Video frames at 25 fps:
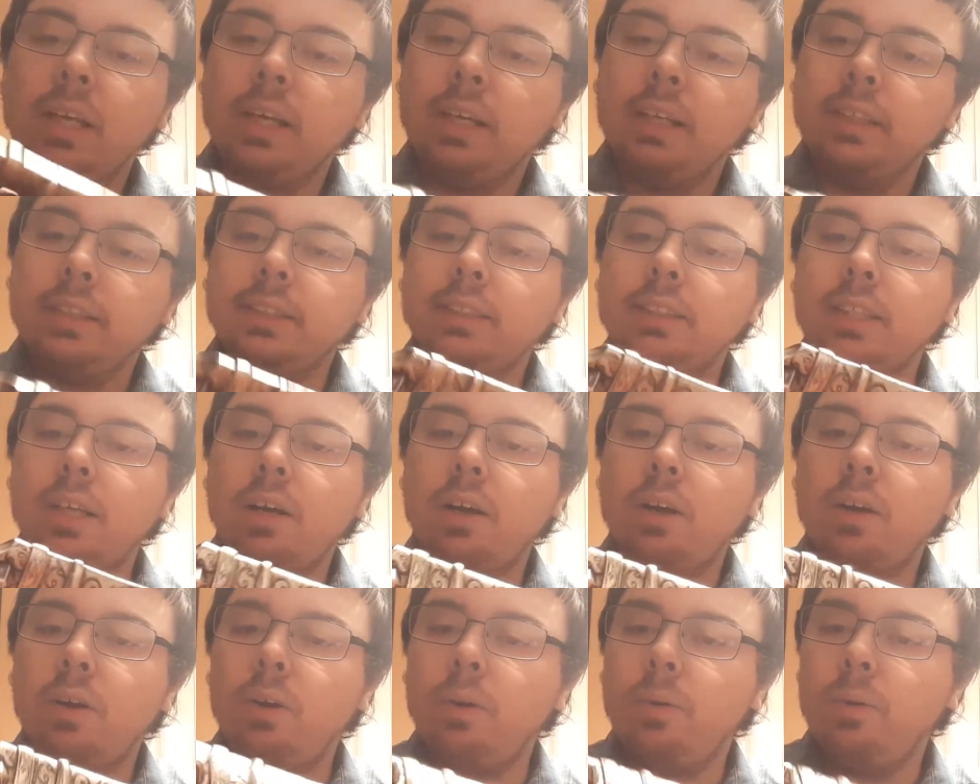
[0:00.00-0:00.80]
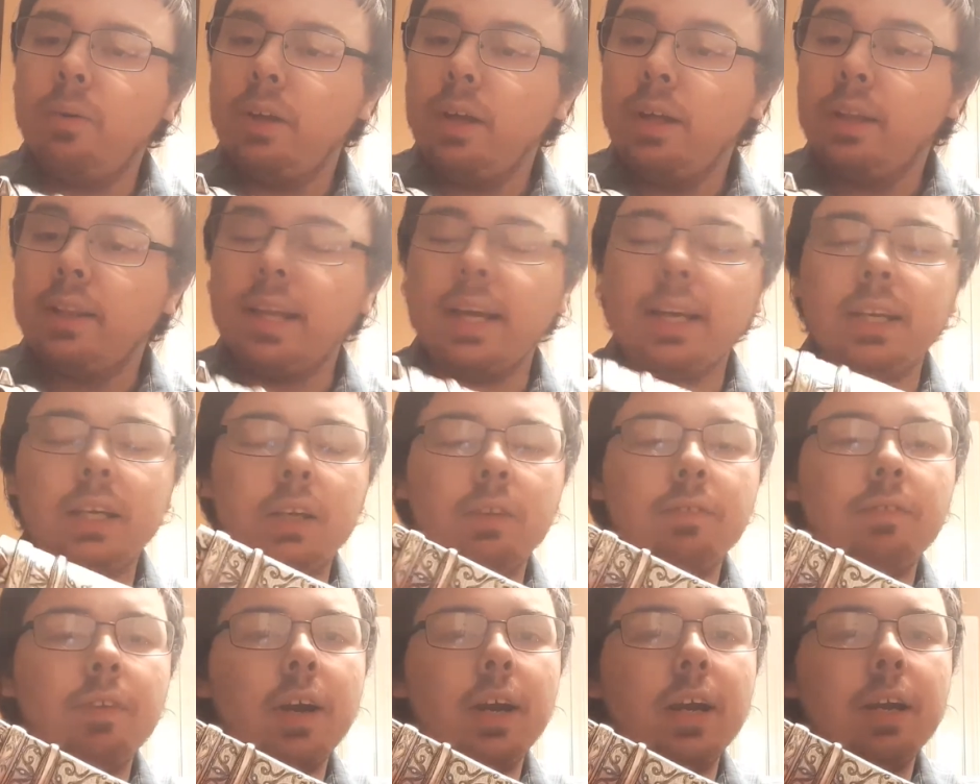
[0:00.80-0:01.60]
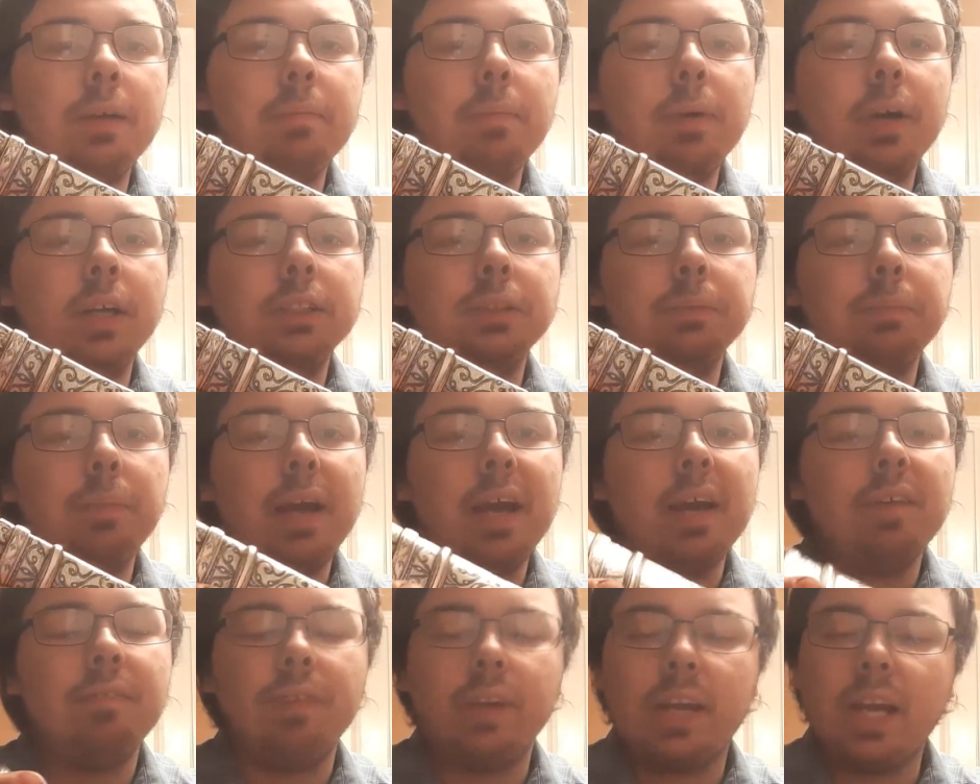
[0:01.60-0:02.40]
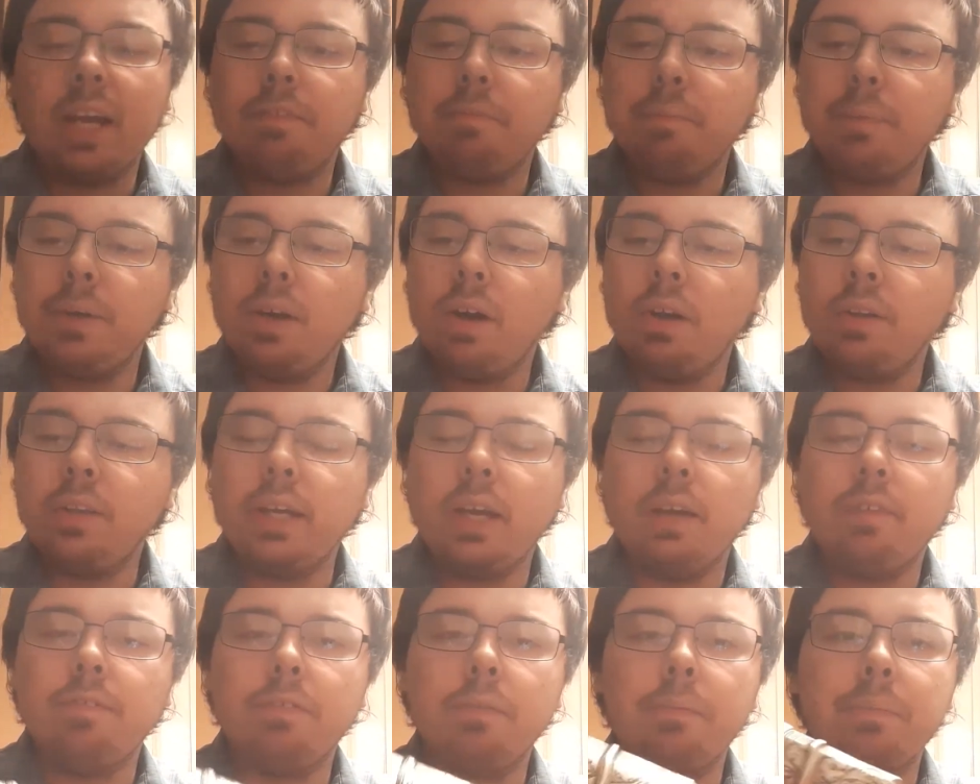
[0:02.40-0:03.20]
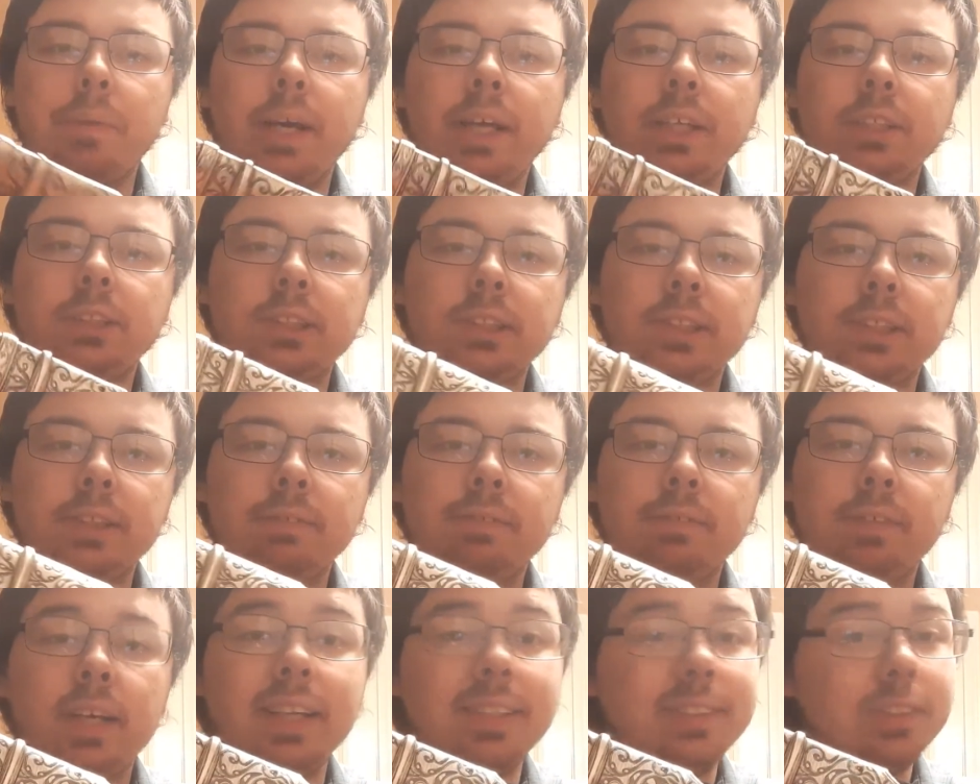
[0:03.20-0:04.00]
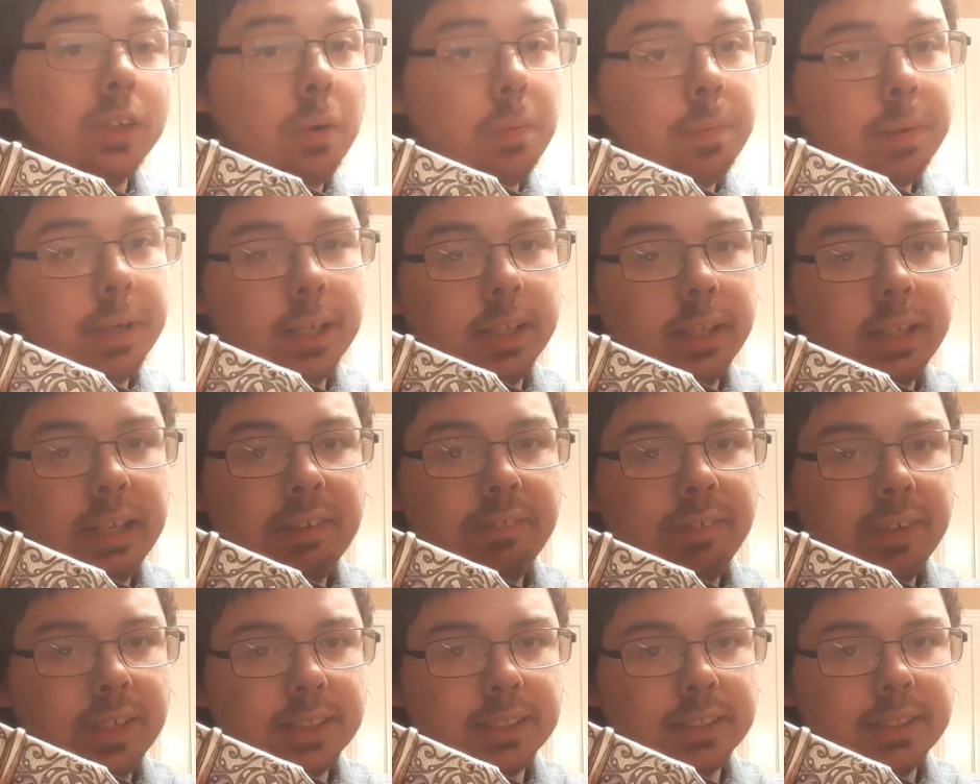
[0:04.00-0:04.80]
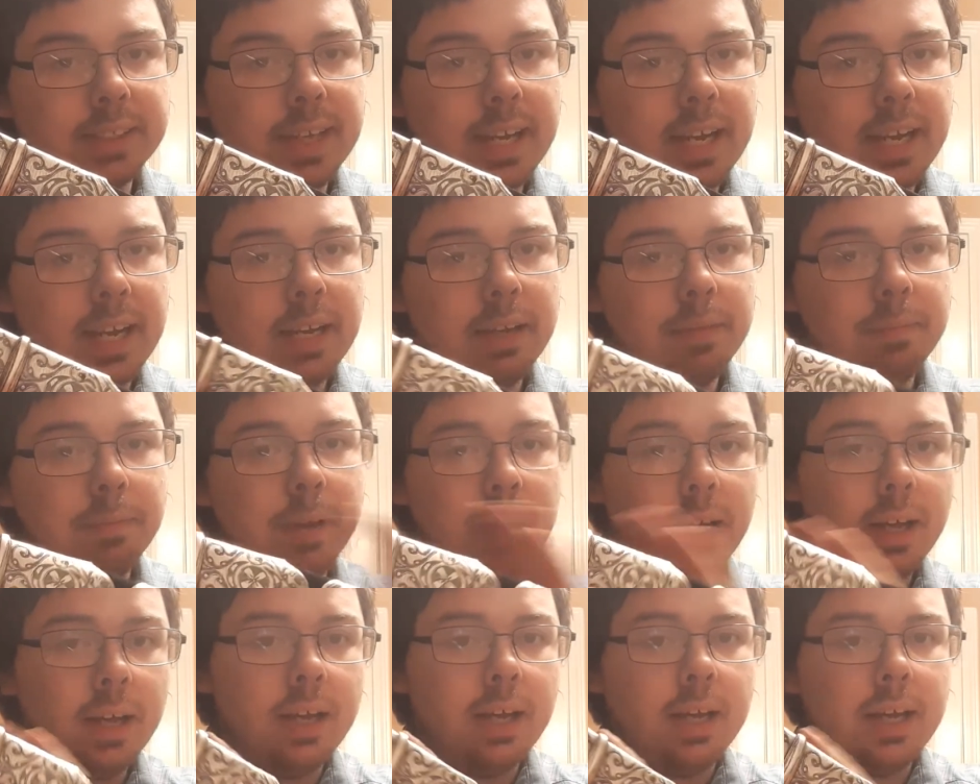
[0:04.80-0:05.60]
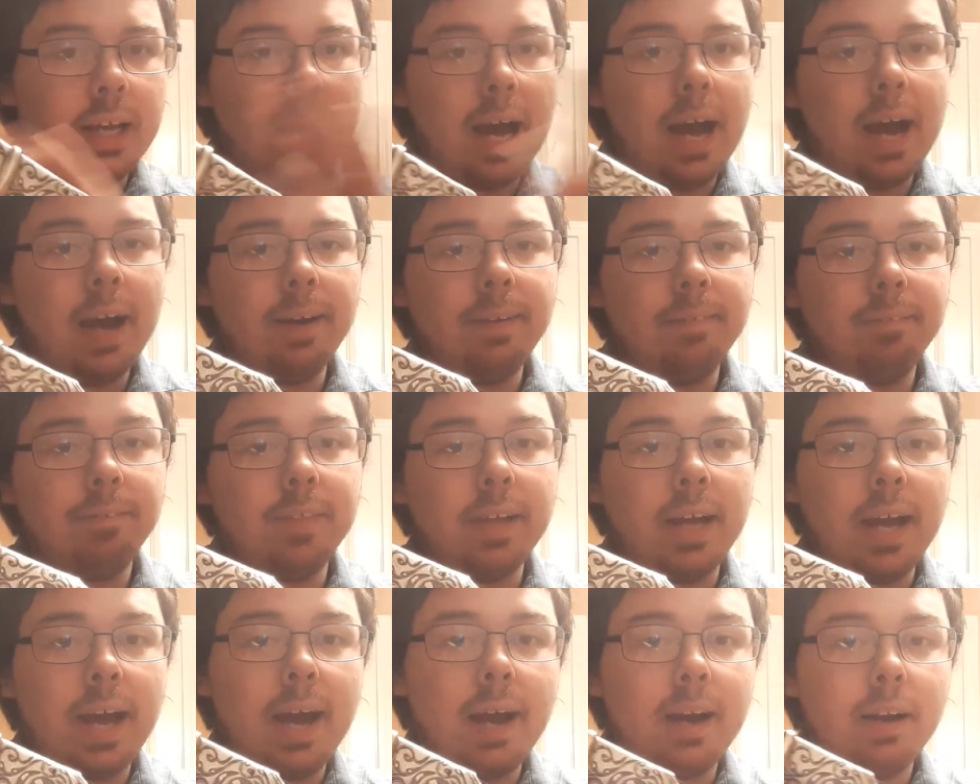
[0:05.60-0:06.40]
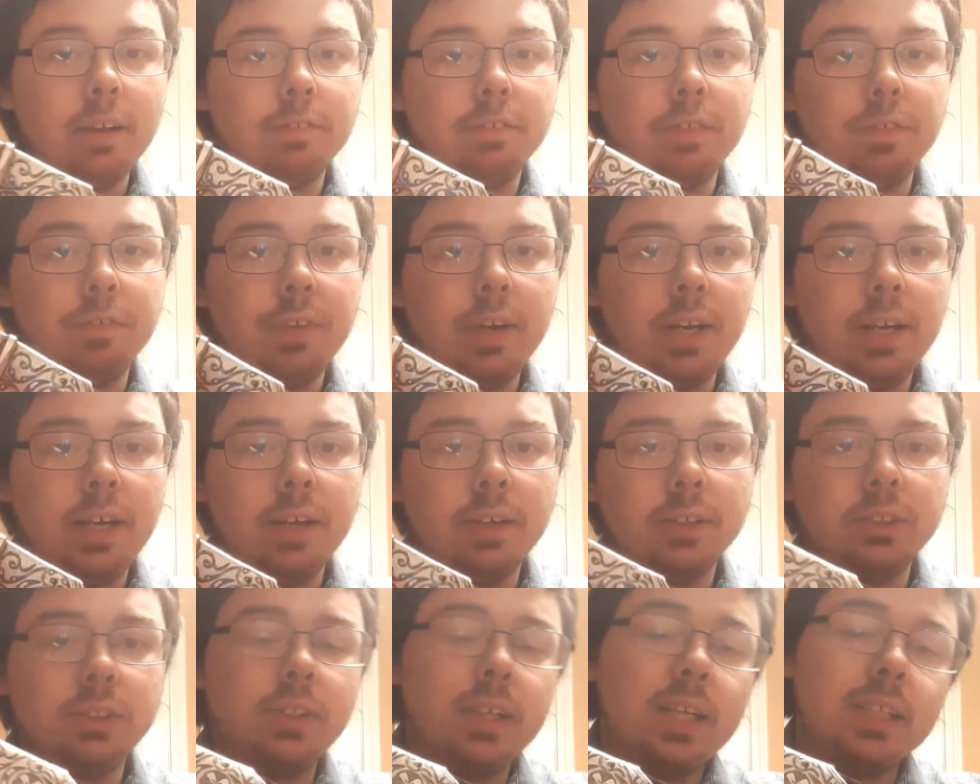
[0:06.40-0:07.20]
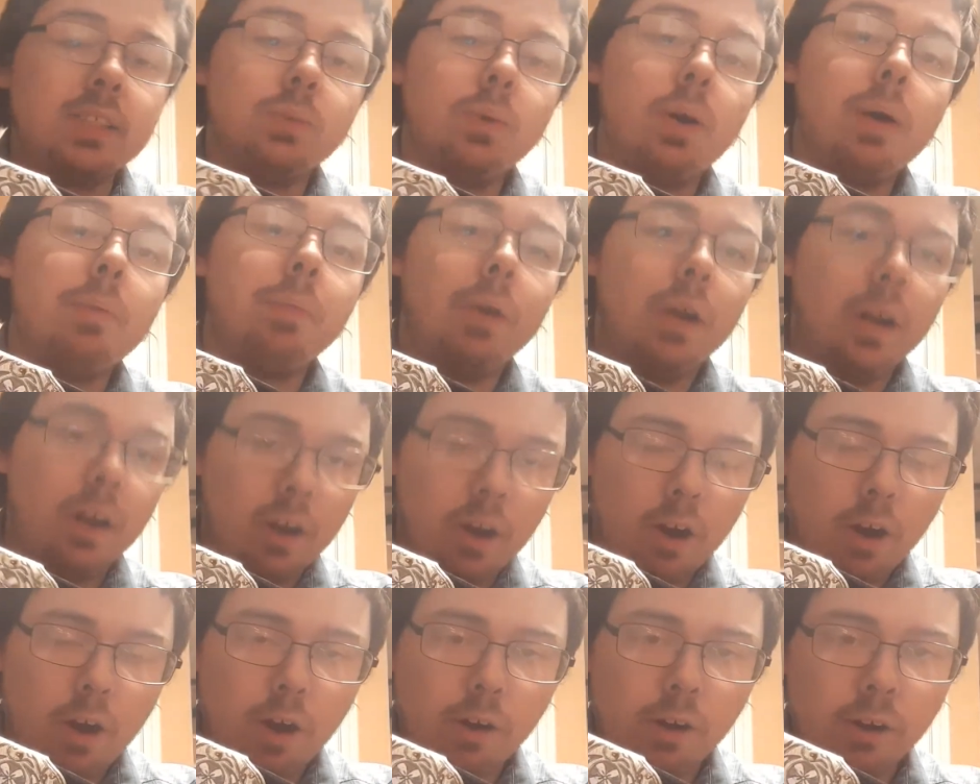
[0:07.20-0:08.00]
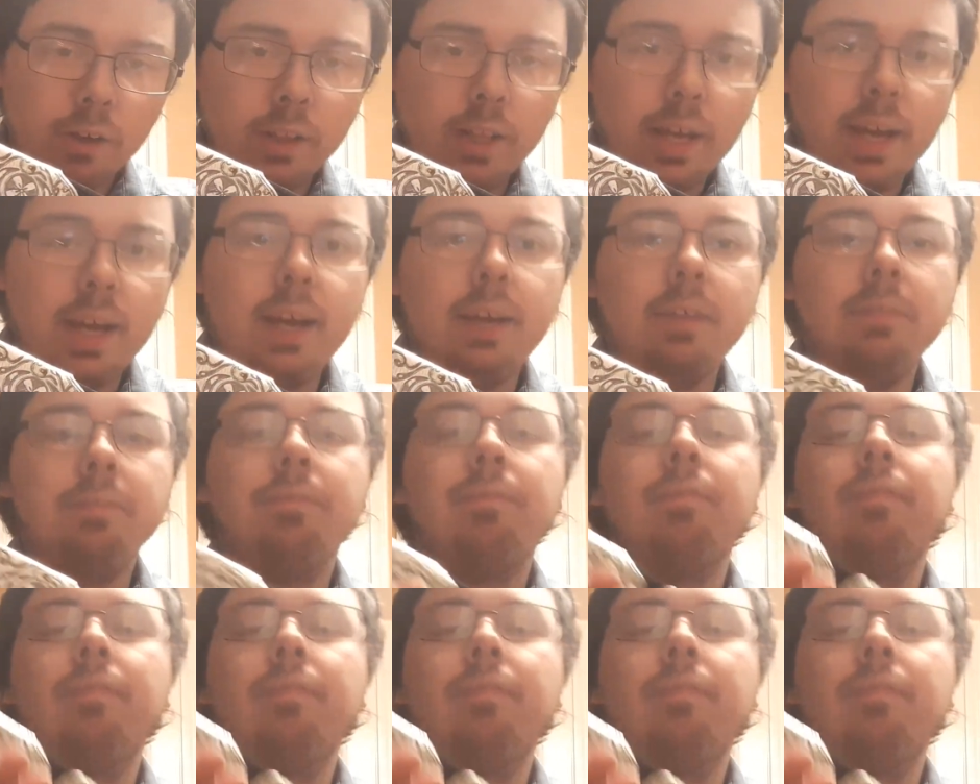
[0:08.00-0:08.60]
So thank you very much, man, for giving me all the information. He told me to leave his name out of the video, so that's why I'm going to honor that.